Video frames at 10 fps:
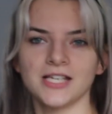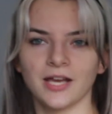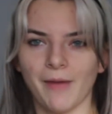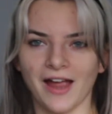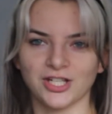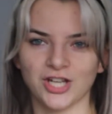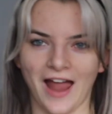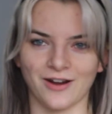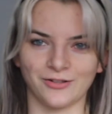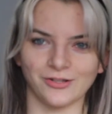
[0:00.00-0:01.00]
to my
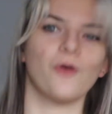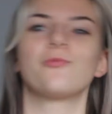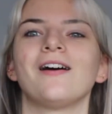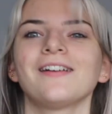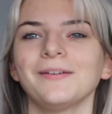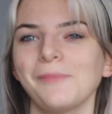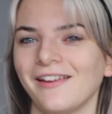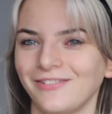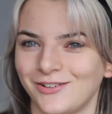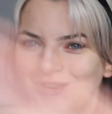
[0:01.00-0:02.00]
channel. Or welcome if you're